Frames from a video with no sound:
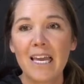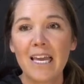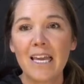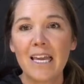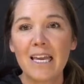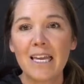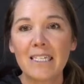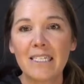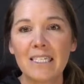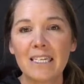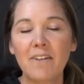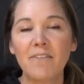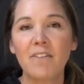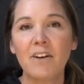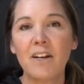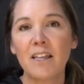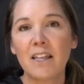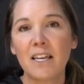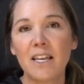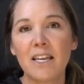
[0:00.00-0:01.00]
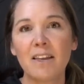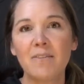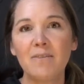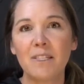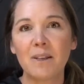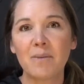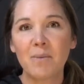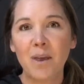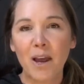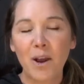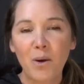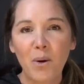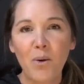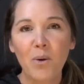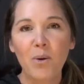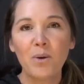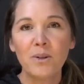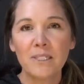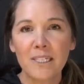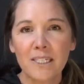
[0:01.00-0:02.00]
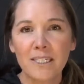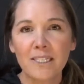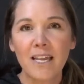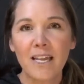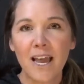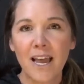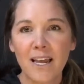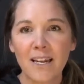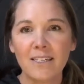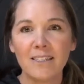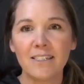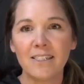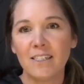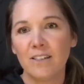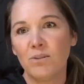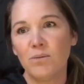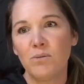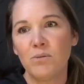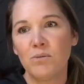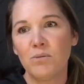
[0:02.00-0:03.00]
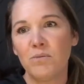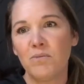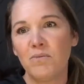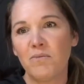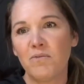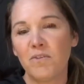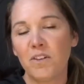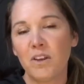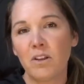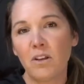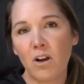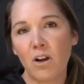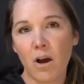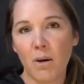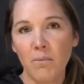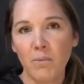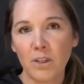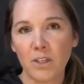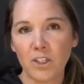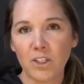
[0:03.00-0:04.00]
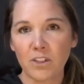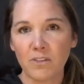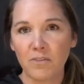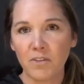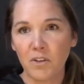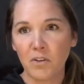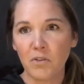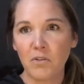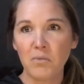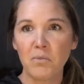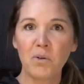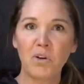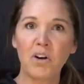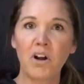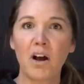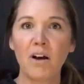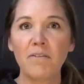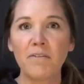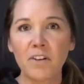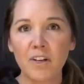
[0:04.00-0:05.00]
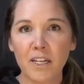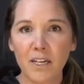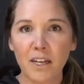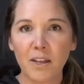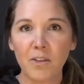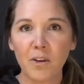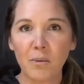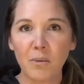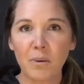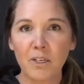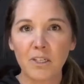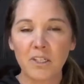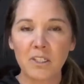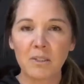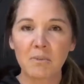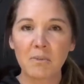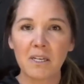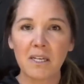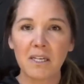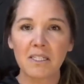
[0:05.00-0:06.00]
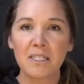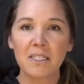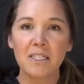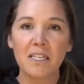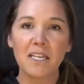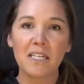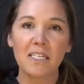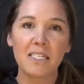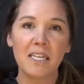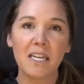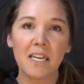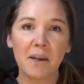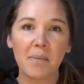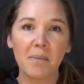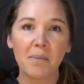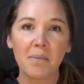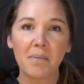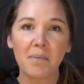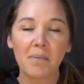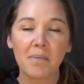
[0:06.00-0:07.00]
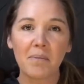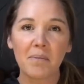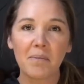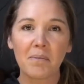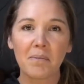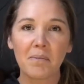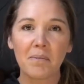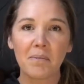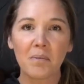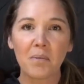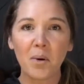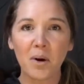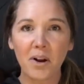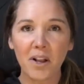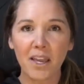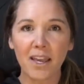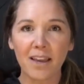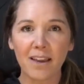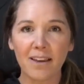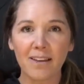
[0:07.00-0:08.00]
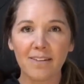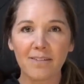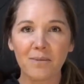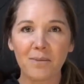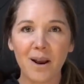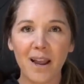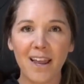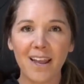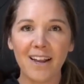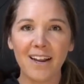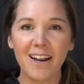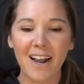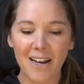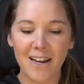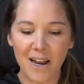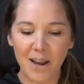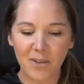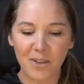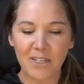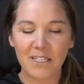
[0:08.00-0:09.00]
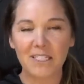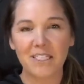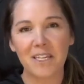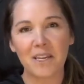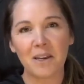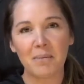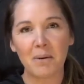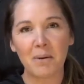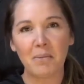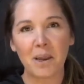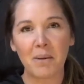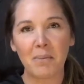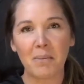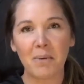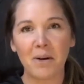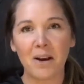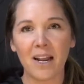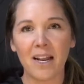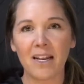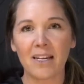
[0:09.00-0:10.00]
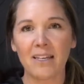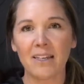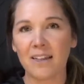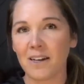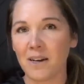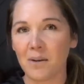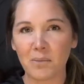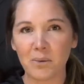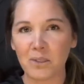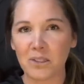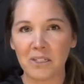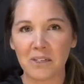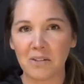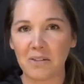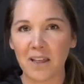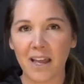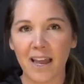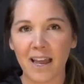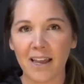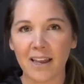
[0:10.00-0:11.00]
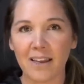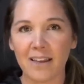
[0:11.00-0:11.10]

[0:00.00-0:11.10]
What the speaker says: it definitely gives them that goal to set and to feel accomplished, feel more confident in their pitches because they see them working, right? And now they see them on paper and the numbers don't lie.